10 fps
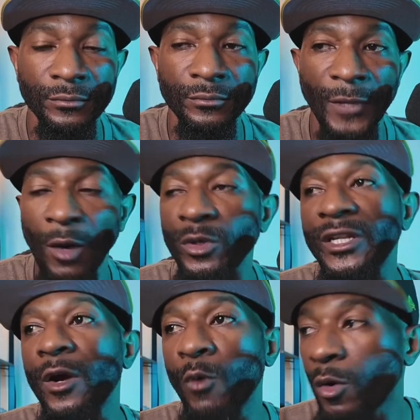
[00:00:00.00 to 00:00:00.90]
Now, what they
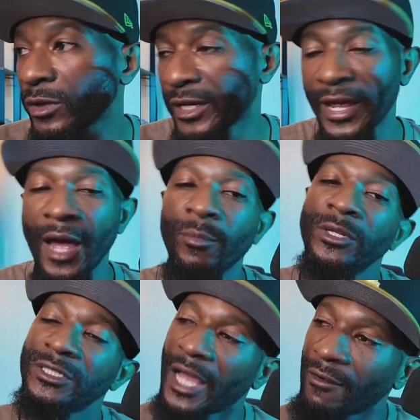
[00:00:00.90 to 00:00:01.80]
won't let happen
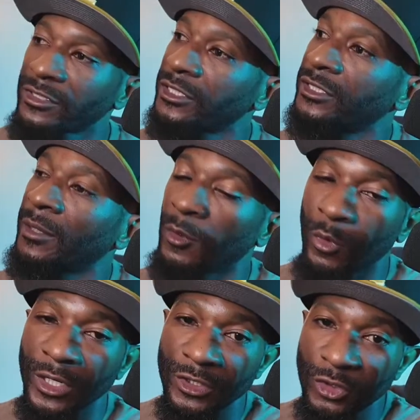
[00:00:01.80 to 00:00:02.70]
is obviously a number
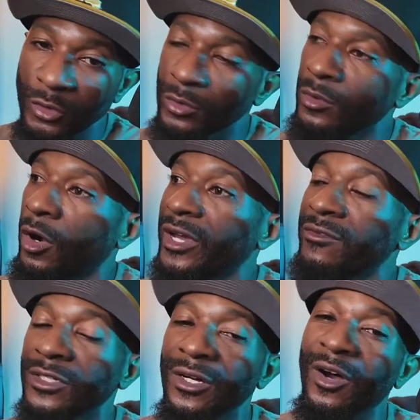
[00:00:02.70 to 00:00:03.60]
1 and 2 or
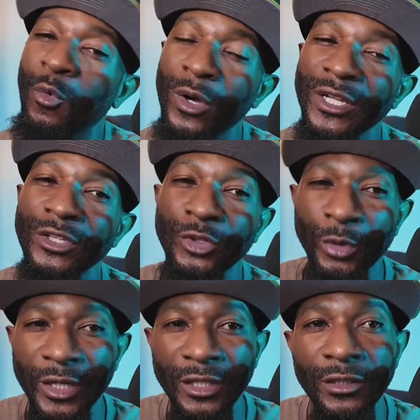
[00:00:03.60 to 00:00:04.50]
even a 1 and
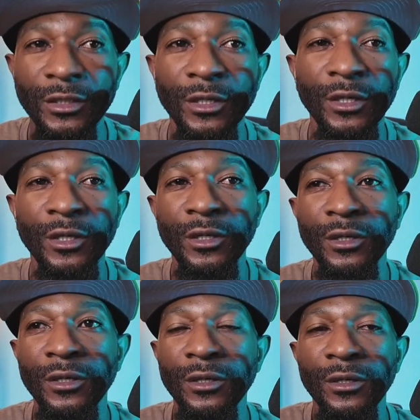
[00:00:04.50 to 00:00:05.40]
3
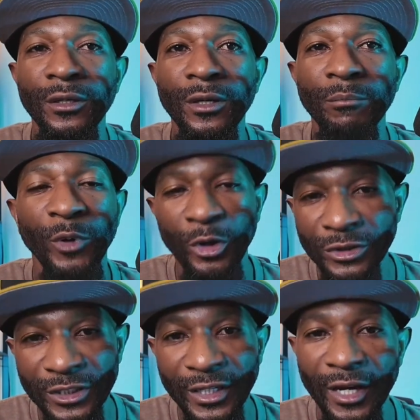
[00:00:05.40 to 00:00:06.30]
merge
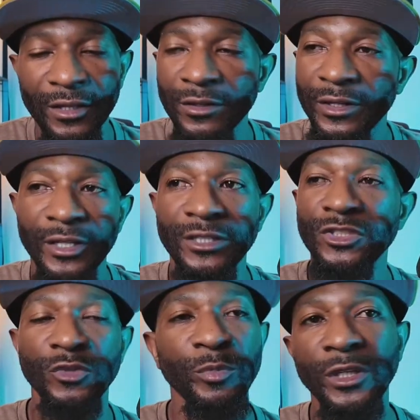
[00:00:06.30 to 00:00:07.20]
together and then
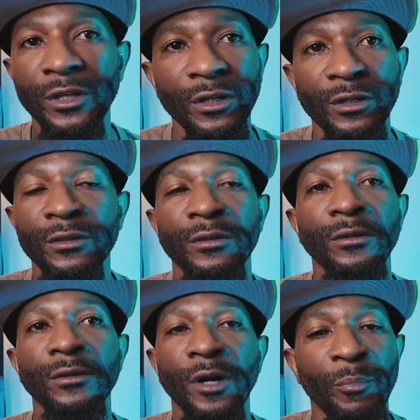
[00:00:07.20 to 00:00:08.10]
just be a
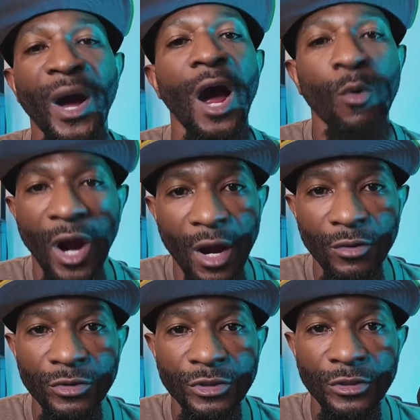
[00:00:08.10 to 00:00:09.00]

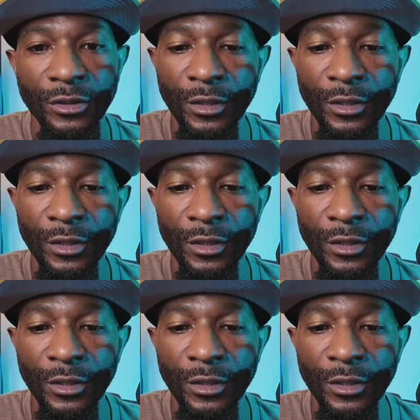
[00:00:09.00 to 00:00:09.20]
powerhouse.